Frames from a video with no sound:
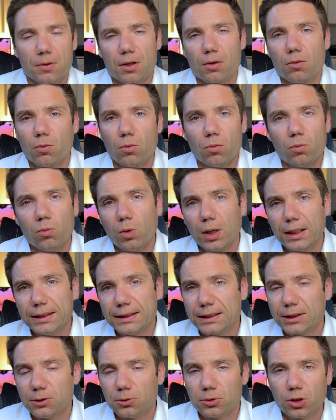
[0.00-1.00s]

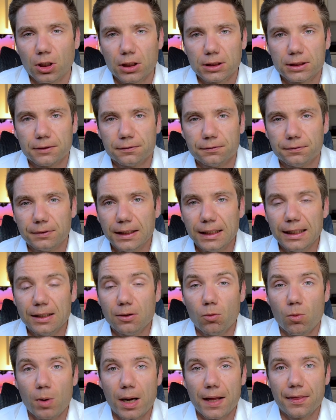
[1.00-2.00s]
once you got the
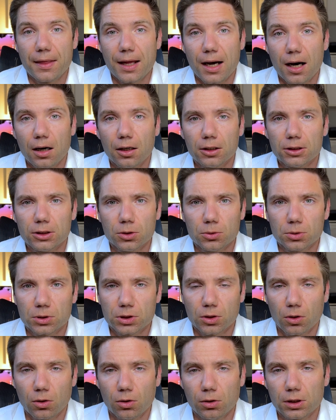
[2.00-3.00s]
feeling when are those
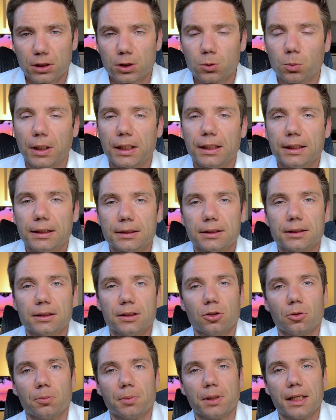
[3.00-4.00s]
talks, when is the
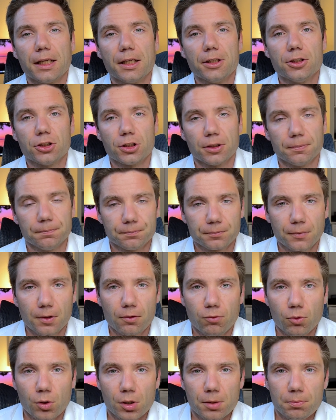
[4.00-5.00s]
nomination
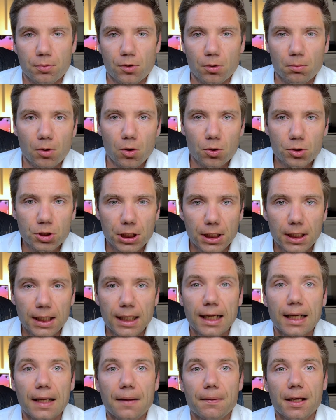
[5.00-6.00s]
for the promotion,
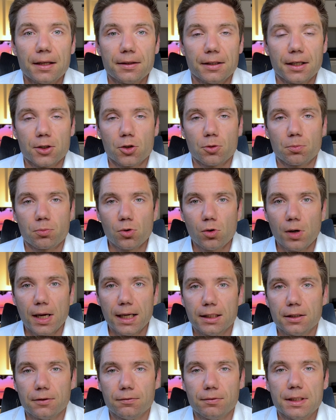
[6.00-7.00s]
that you
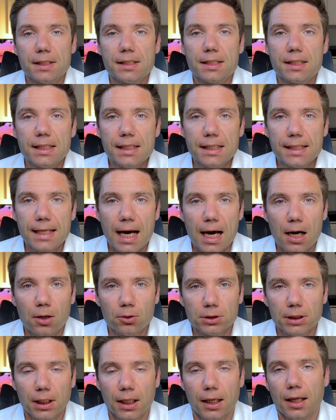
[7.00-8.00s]
proactively seek
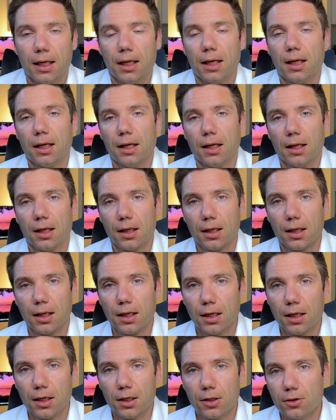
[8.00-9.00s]
out
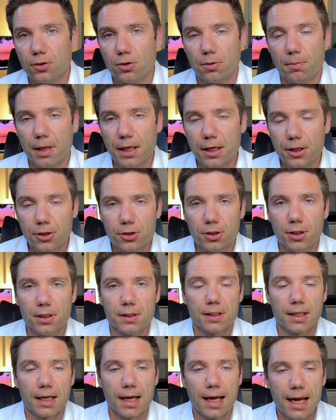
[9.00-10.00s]
your manager and
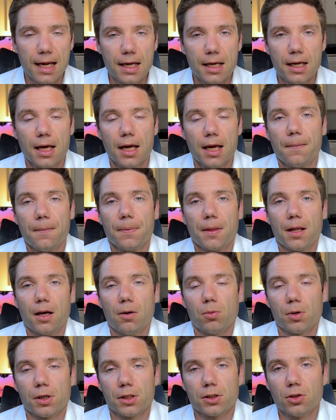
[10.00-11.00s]
say, hey, I
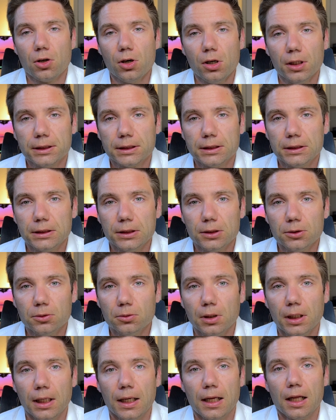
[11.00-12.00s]
want to talk to you.
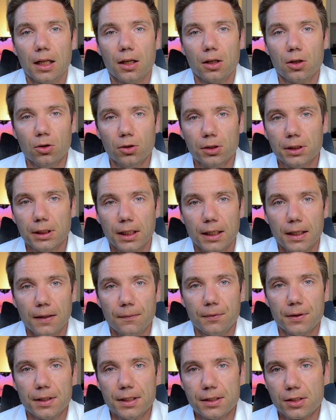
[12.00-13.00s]
Look,
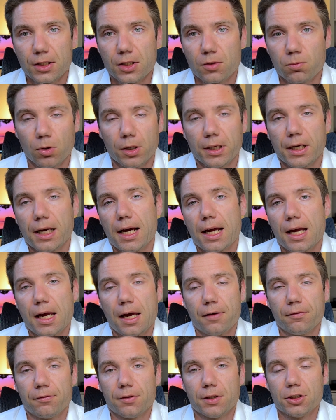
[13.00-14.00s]
this is what I
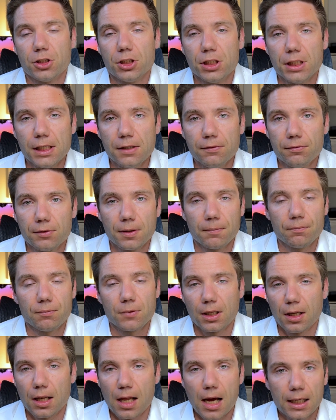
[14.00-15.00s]
have achieved the
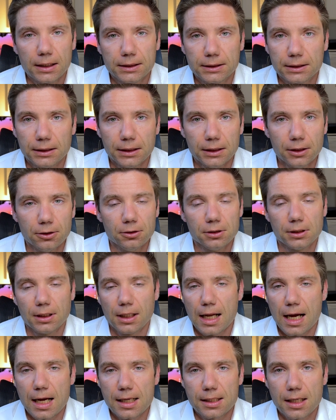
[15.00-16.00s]
last year, the
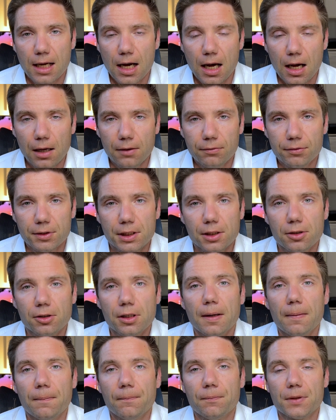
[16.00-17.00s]
last half year.
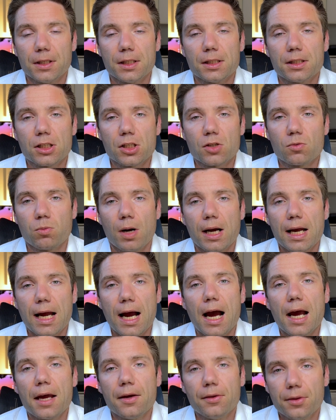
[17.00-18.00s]
This is why
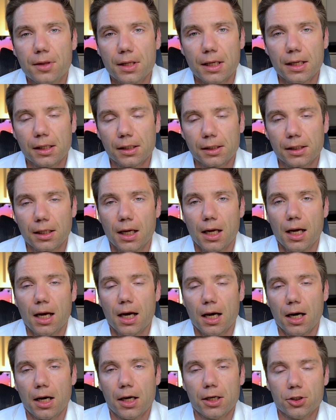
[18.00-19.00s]
I think
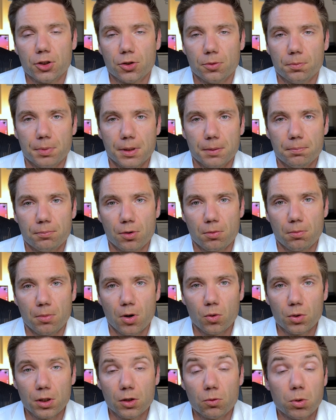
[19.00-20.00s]
I should be
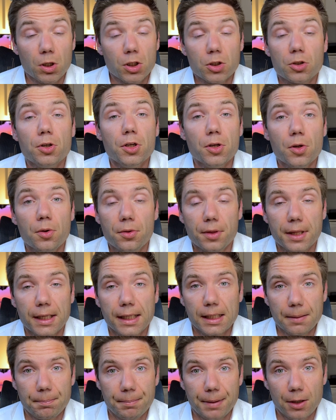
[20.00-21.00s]
promoted. What do you think
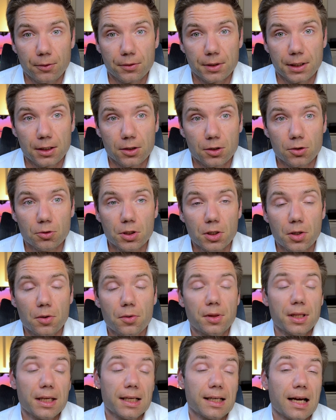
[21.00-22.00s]
about that? Do you
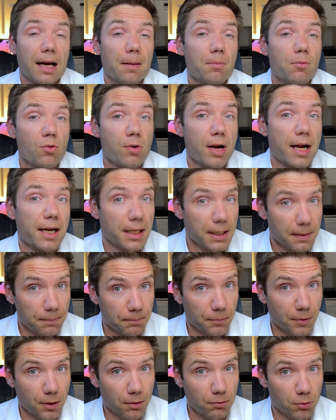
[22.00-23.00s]
think I'm ready
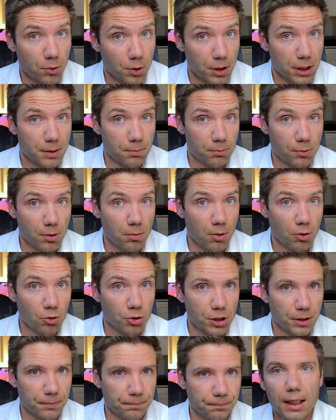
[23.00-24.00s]
for this promotion?